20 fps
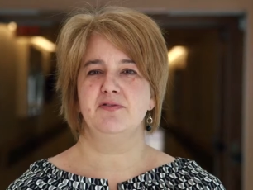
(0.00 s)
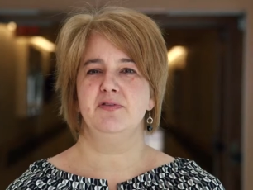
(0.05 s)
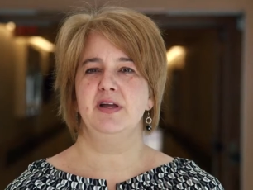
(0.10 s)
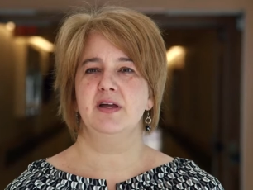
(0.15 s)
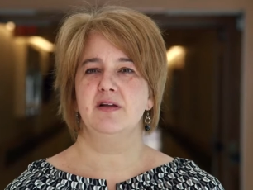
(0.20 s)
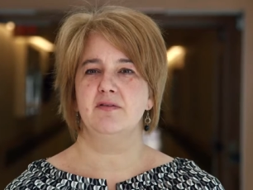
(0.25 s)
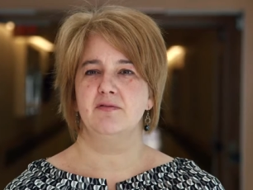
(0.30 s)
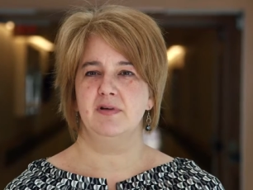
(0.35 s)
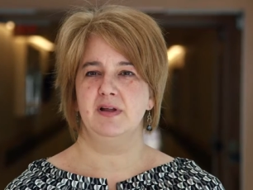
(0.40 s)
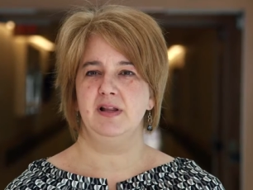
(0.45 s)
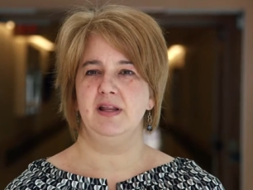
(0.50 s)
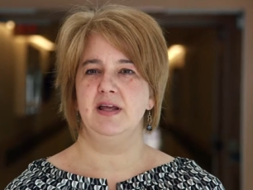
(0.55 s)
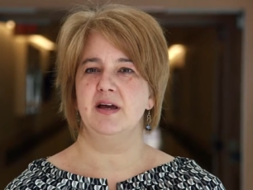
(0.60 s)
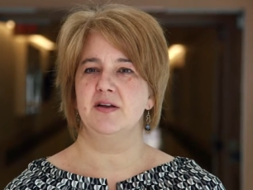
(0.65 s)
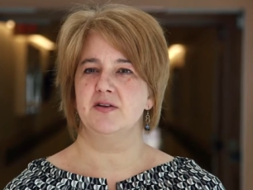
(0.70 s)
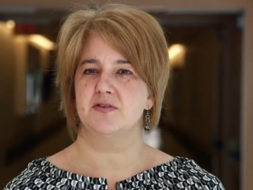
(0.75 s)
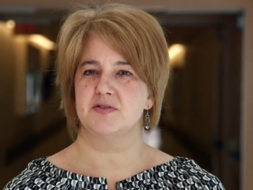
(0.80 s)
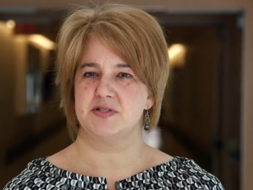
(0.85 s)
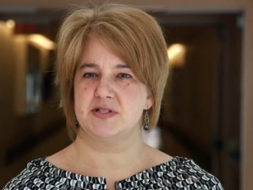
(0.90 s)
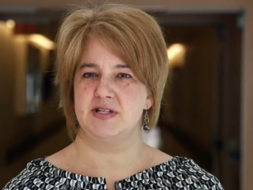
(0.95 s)
We can really
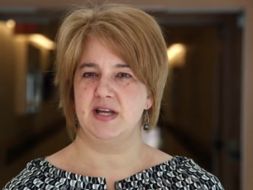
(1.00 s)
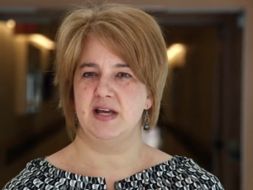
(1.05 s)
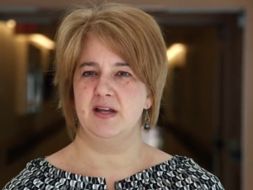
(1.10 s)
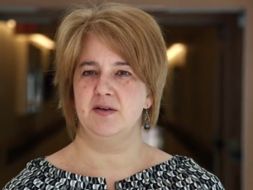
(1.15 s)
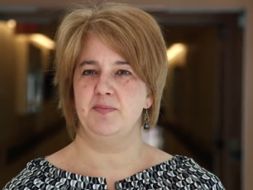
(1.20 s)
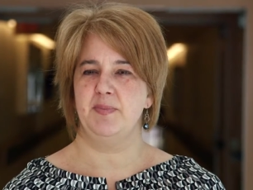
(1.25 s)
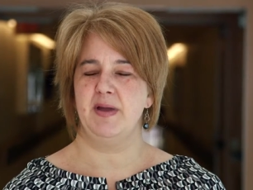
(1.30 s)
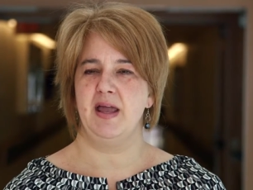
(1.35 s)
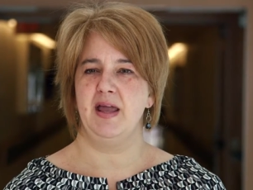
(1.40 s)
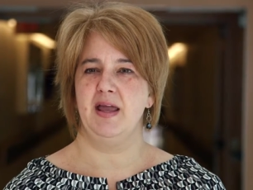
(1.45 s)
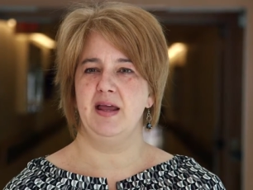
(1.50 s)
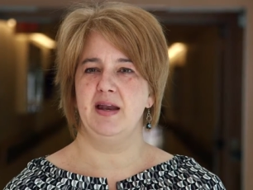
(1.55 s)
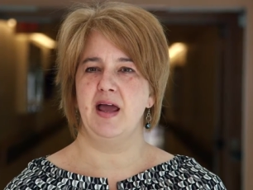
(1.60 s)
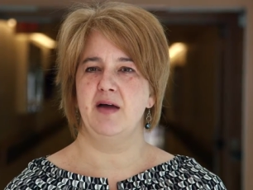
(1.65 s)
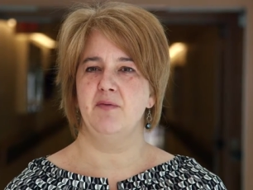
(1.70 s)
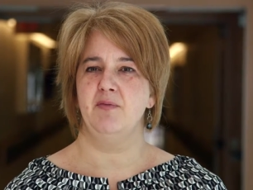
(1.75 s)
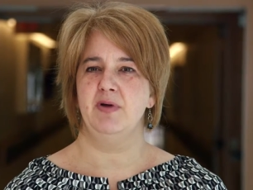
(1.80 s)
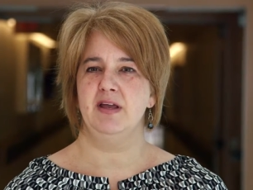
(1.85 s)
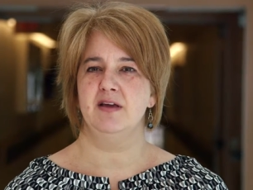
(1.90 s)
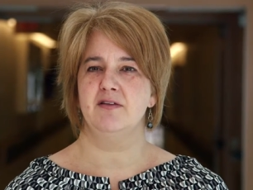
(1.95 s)
understand pain
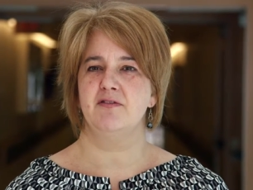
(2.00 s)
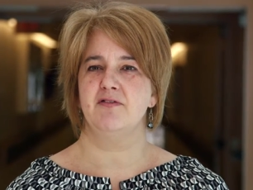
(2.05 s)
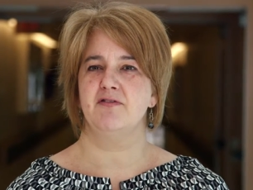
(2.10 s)
and we can